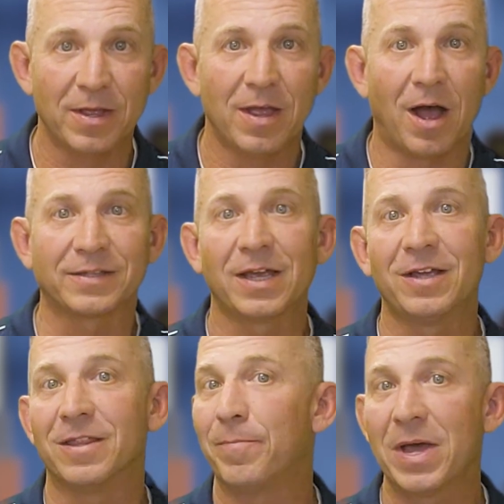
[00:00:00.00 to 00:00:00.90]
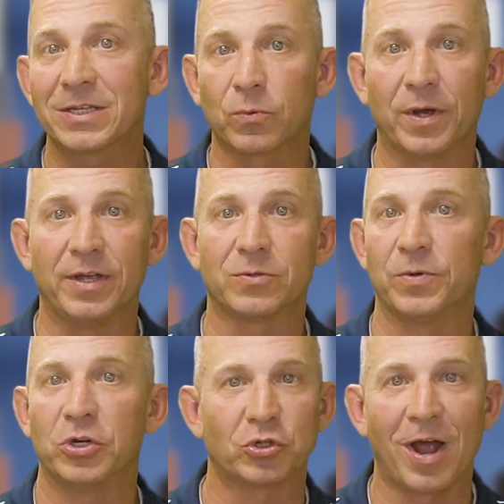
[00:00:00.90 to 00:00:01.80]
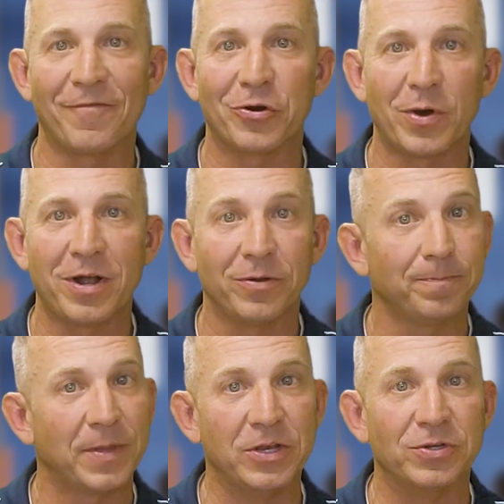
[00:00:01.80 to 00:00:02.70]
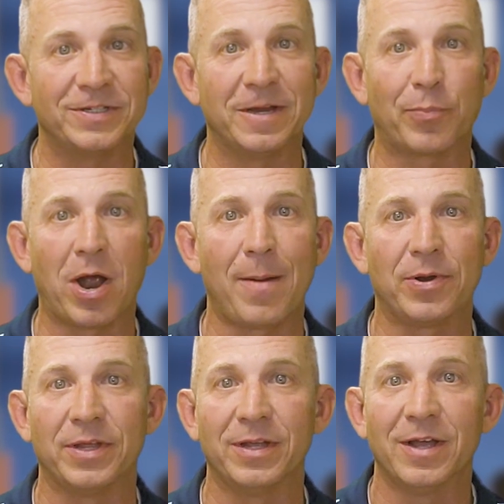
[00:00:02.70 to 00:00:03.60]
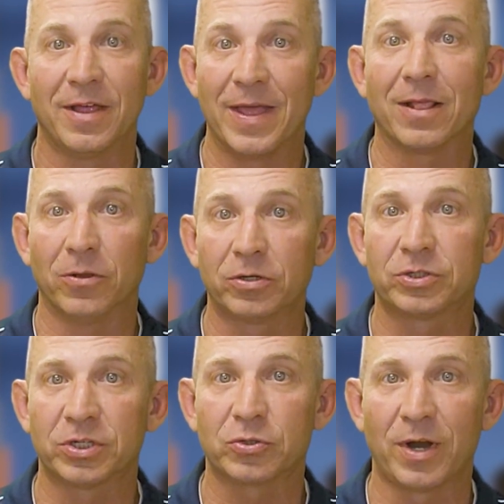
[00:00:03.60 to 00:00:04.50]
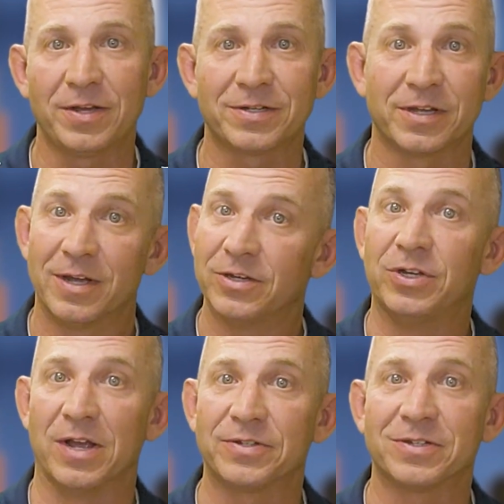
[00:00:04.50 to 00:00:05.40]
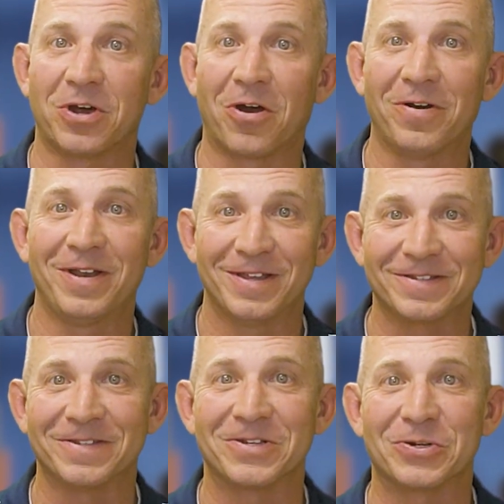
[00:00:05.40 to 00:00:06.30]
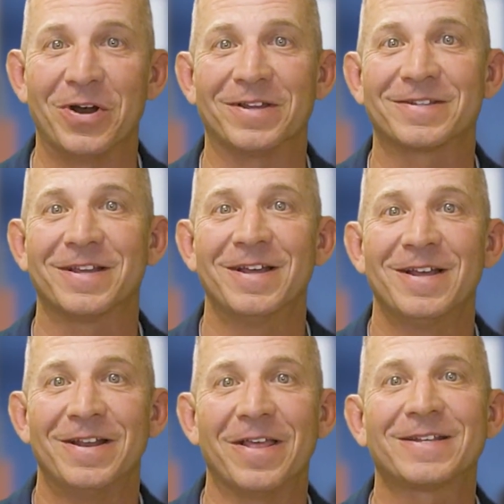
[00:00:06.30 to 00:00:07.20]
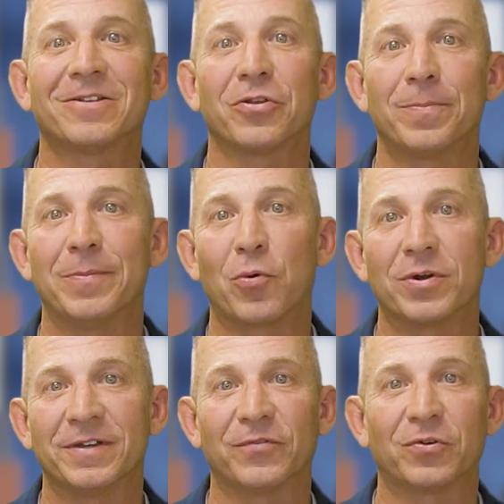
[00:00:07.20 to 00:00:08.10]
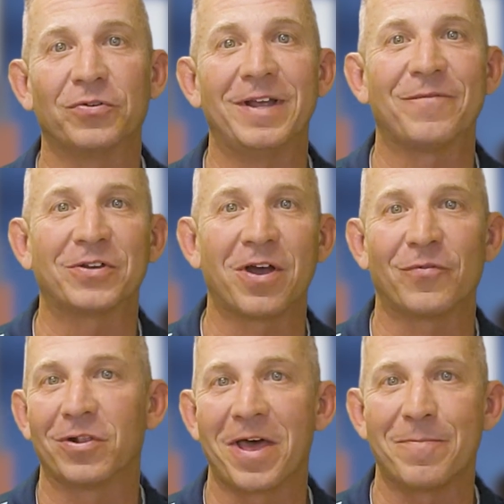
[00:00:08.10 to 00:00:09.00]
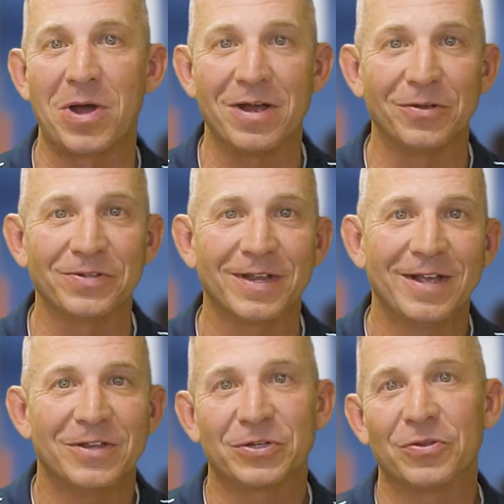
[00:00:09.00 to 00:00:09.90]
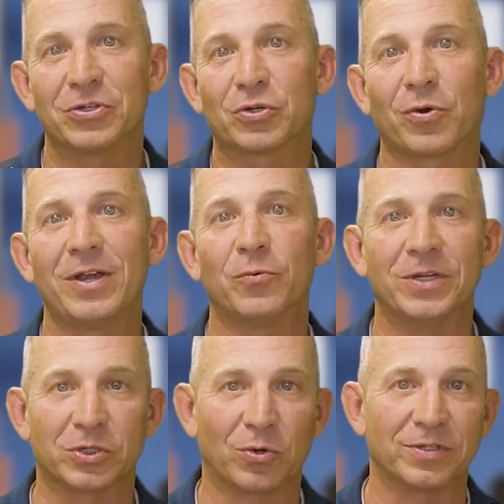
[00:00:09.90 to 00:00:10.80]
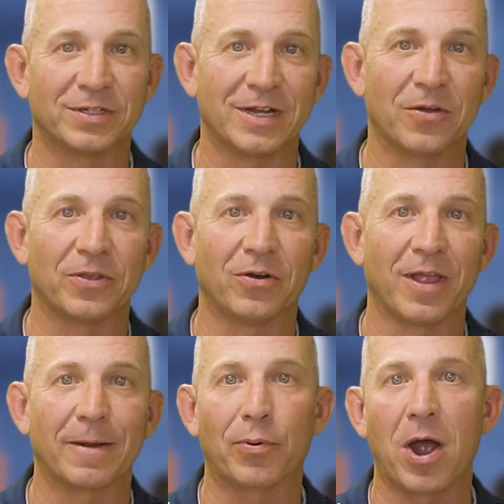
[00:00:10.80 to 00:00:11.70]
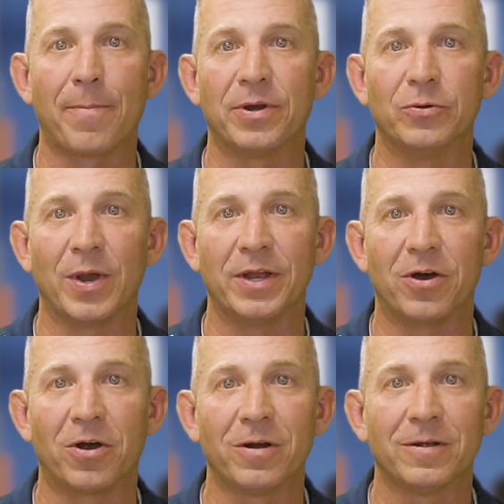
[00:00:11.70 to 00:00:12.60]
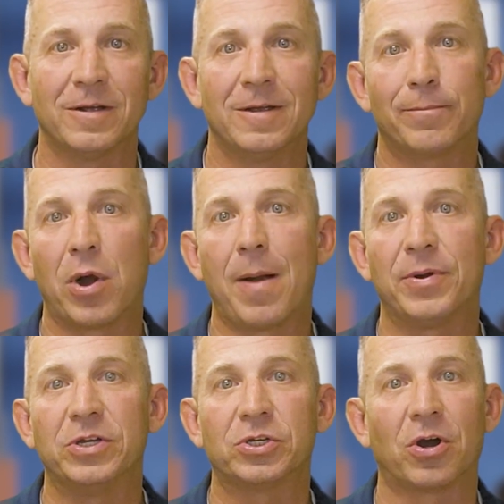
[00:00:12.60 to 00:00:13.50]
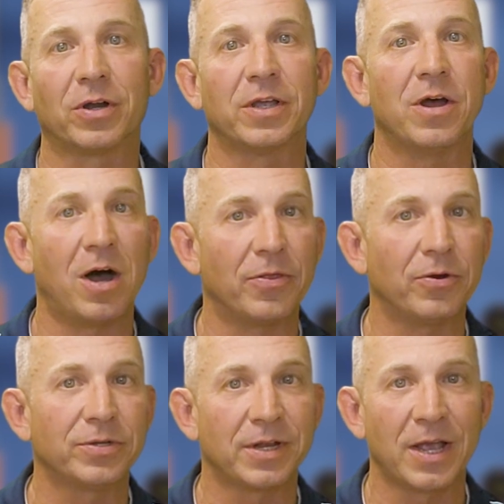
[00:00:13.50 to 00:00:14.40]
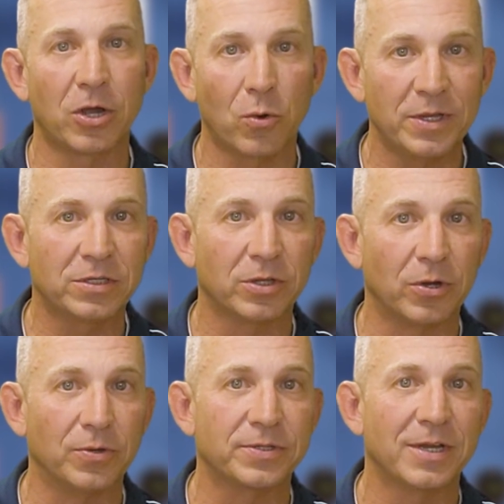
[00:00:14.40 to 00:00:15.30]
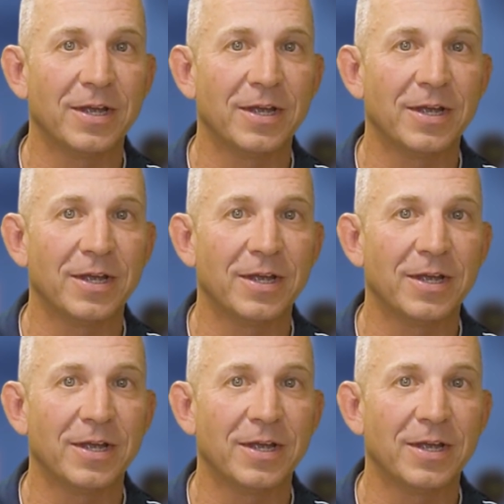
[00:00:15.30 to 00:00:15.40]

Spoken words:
I'll tell you the best way is when you're driving around and you see a property that looks distressed, chances are it is distressed. Now that's a little bit more difficult. You have to cover a lot of miles. So there's great resources out there like Property Radar, Property Shark, and others. And I go into those